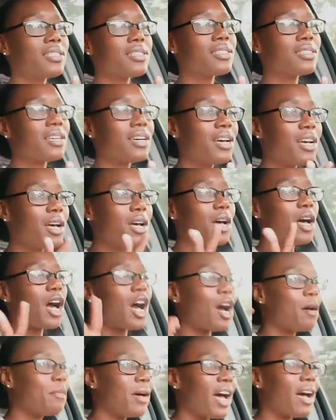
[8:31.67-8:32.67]

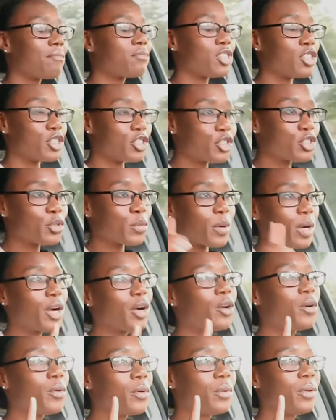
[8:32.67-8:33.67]
I'm gonna have to
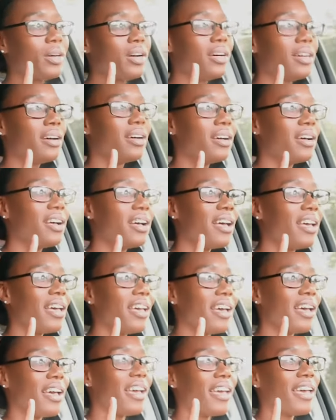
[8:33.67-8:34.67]
struggle
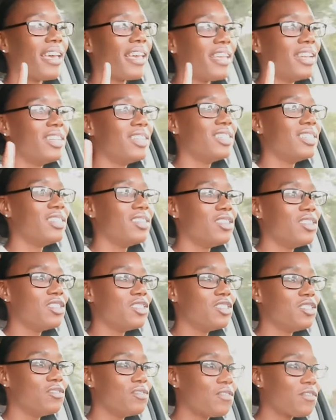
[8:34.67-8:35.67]
and
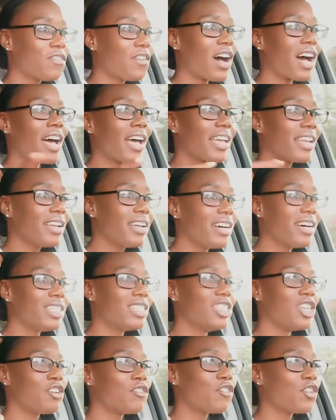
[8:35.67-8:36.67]
find a
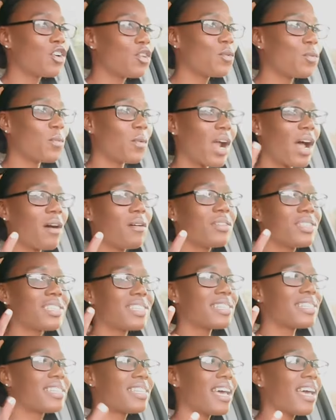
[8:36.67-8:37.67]
different route
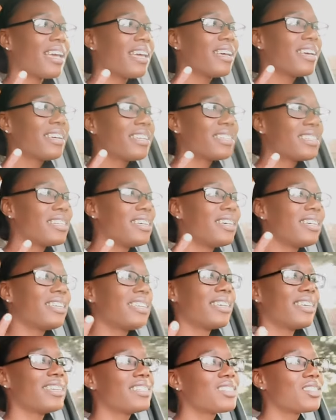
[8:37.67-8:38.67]
to take to
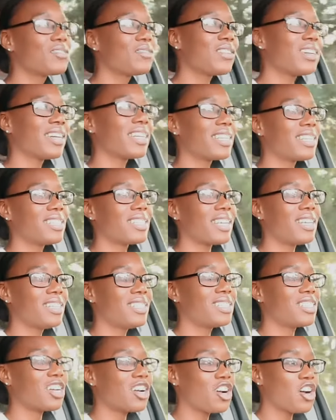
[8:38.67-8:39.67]
get to where it is I
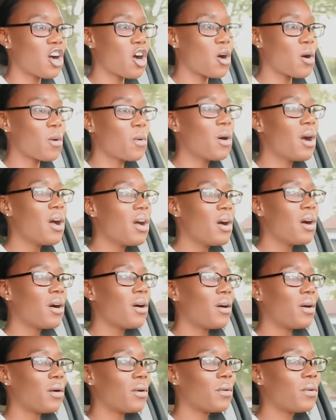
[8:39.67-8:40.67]
need to go.
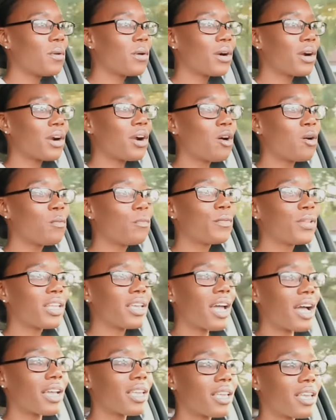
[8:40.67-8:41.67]
Or
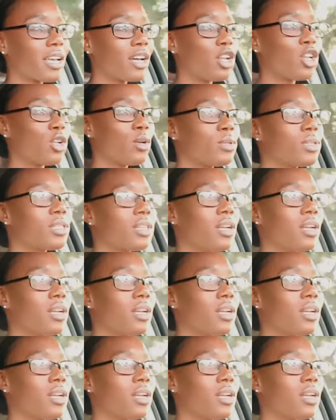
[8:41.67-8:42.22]
hopefully I can get close